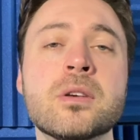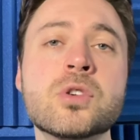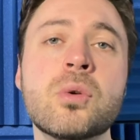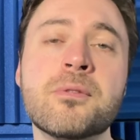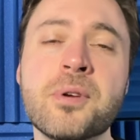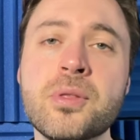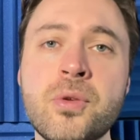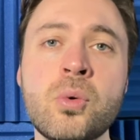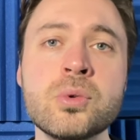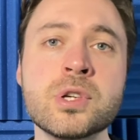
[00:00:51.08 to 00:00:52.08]
So for
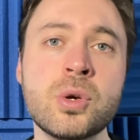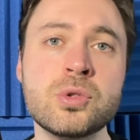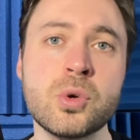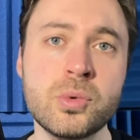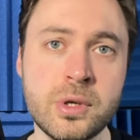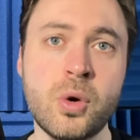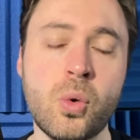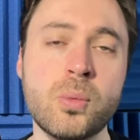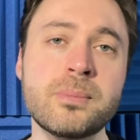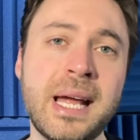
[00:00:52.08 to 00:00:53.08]
those who don't
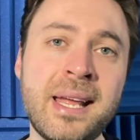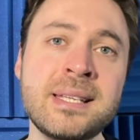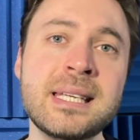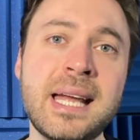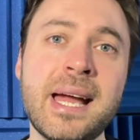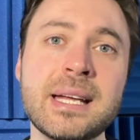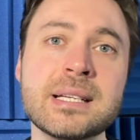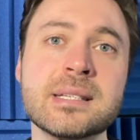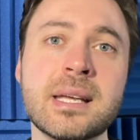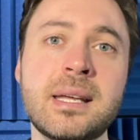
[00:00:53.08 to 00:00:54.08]
know,
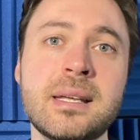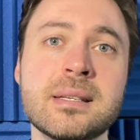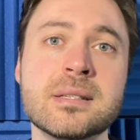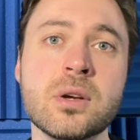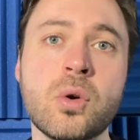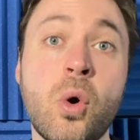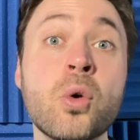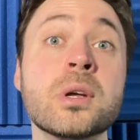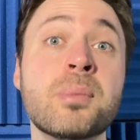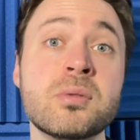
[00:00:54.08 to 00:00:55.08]
ACX is
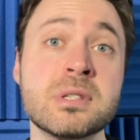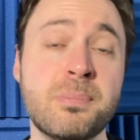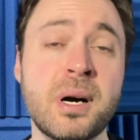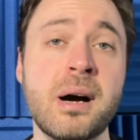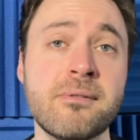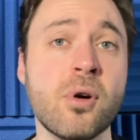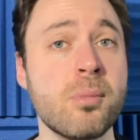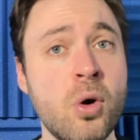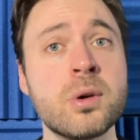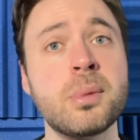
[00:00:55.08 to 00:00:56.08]
Audible's
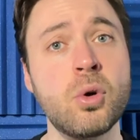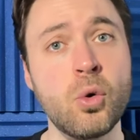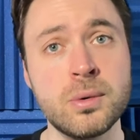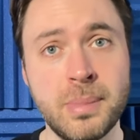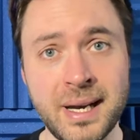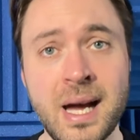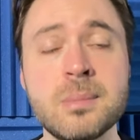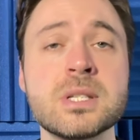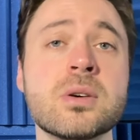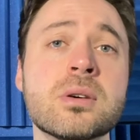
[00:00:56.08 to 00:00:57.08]
platform. Audible, owned by
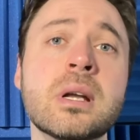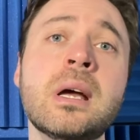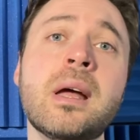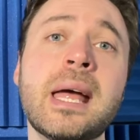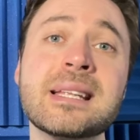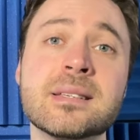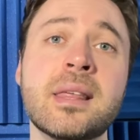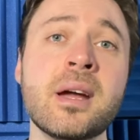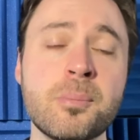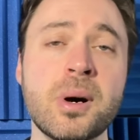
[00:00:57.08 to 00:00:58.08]
Amazon. It's
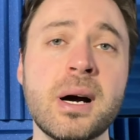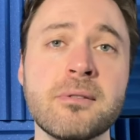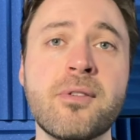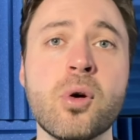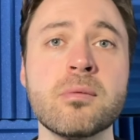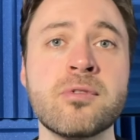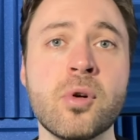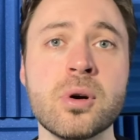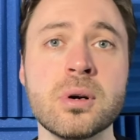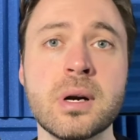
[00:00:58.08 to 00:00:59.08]
their platform
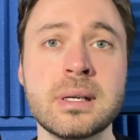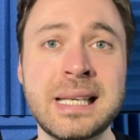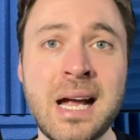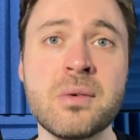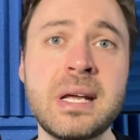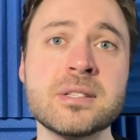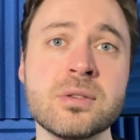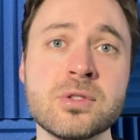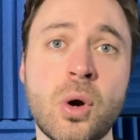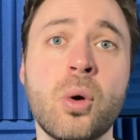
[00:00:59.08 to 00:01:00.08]
for
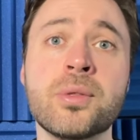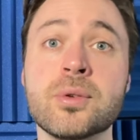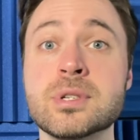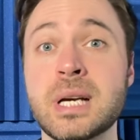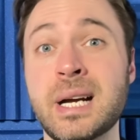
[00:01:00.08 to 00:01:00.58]
narrators, authors